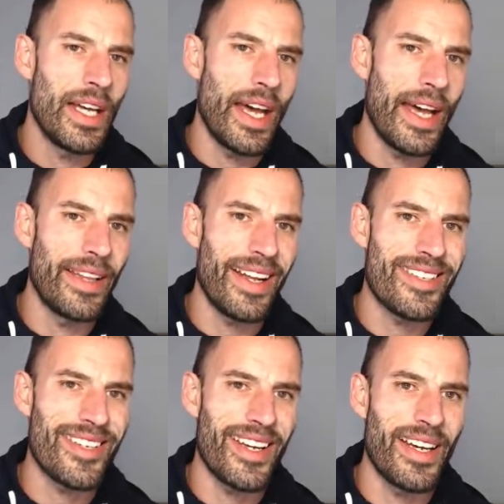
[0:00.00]
and
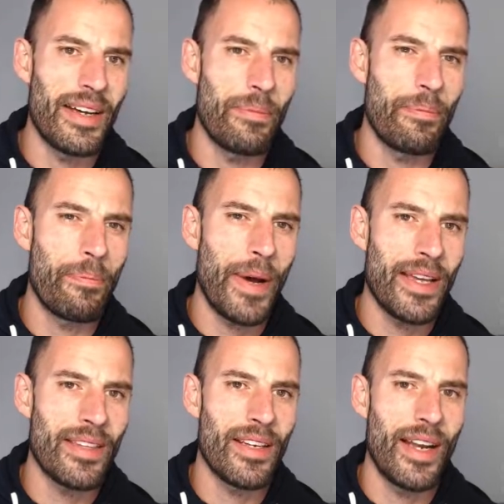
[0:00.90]
that's a
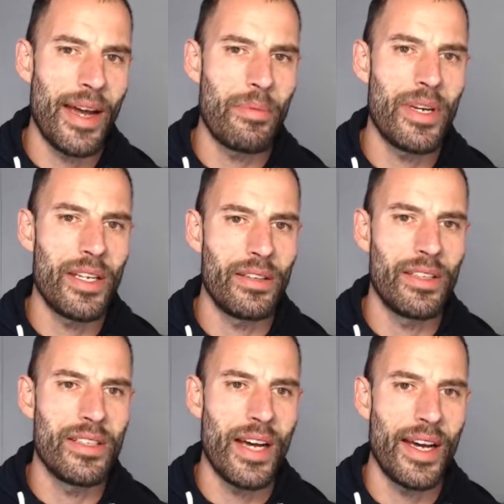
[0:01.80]
Python library
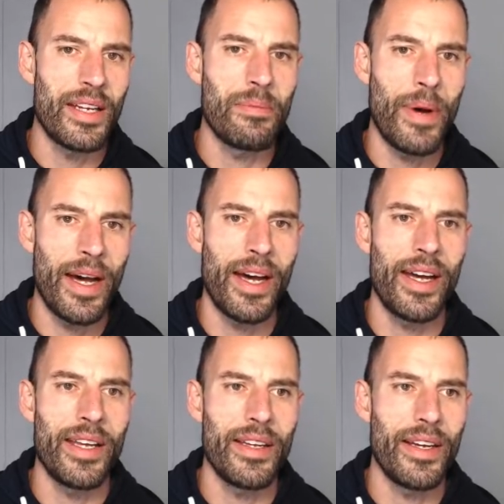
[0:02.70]
designed
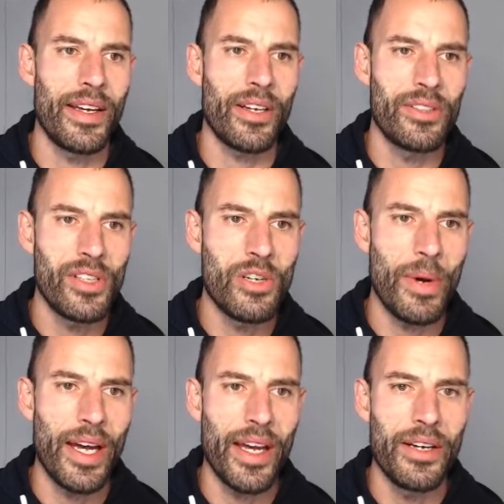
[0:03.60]
by
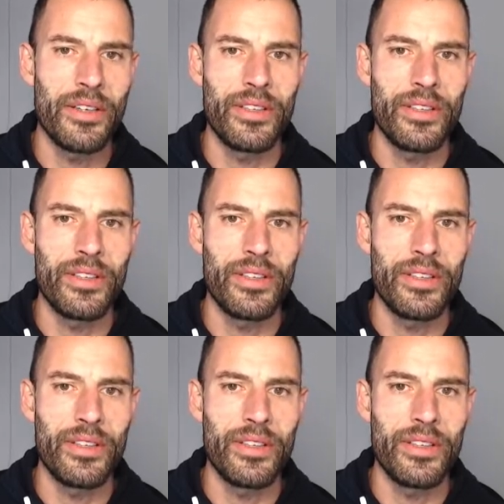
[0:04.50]
Continuum.io.